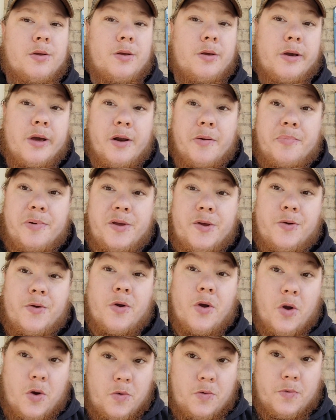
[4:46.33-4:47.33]
You got to be
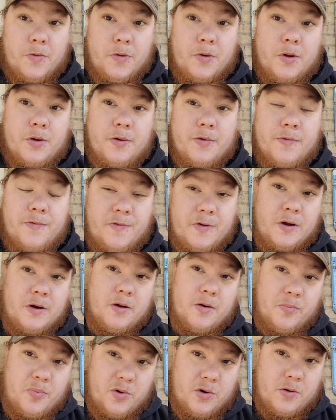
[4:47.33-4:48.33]
your own fire
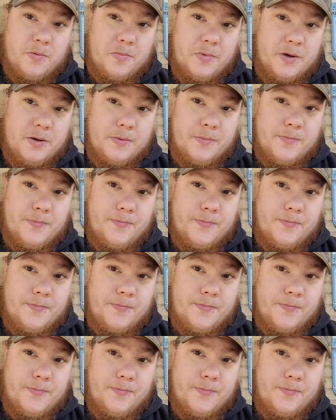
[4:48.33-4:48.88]
department.